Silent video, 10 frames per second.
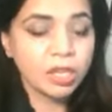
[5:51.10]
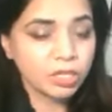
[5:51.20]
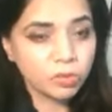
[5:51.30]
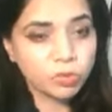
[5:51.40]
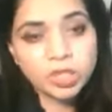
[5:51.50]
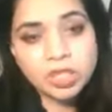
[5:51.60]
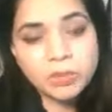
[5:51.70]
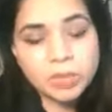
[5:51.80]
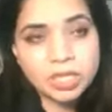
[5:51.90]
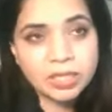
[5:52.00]
can really
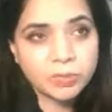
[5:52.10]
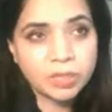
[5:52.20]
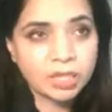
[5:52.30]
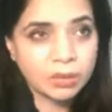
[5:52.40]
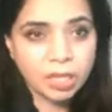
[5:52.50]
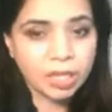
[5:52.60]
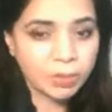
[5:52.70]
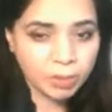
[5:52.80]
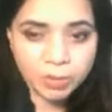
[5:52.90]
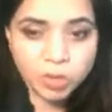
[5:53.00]
be something that a lot
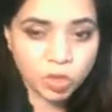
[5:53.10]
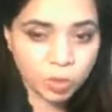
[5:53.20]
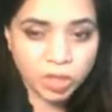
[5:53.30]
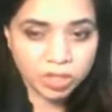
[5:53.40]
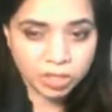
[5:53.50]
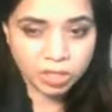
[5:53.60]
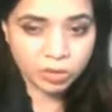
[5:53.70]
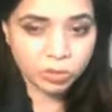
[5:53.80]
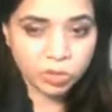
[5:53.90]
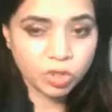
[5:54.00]
of people don't want to
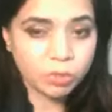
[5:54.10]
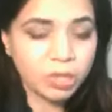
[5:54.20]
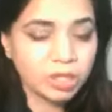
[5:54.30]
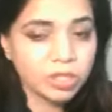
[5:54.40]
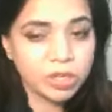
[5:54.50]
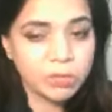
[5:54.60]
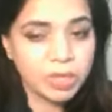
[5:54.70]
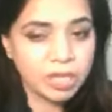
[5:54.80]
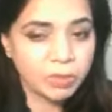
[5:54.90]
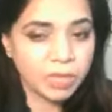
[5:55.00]
do. So military
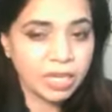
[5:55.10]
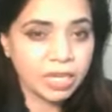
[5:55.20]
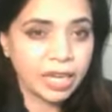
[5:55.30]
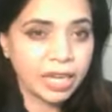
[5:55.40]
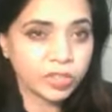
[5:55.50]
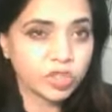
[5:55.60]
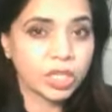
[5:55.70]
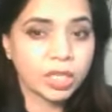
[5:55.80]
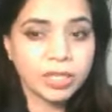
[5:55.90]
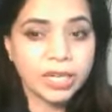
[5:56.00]
PIP
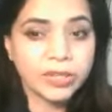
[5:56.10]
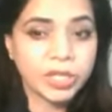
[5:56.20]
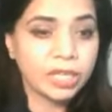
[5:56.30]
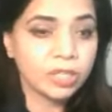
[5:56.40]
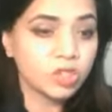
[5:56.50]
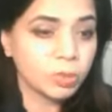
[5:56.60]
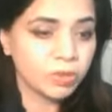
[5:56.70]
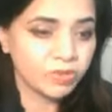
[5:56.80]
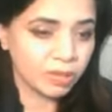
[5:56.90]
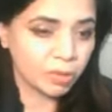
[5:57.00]
actually allows
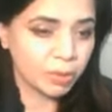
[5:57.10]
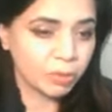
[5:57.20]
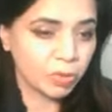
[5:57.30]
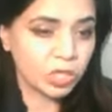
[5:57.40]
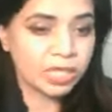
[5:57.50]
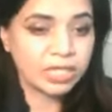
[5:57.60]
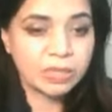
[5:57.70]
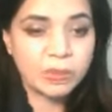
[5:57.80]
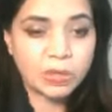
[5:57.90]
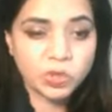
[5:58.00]
eligible family members like
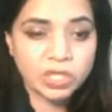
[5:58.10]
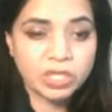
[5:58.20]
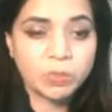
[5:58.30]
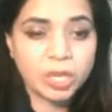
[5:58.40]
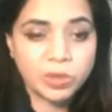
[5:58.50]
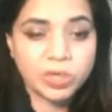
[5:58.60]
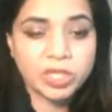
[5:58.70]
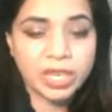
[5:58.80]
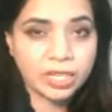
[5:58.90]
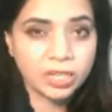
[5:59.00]
spouses,
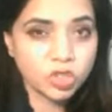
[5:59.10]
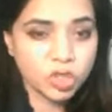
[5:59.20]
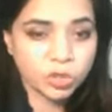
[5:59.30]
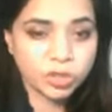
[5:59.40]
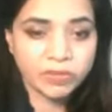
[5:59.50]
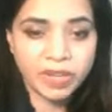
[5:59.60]
parents, and children of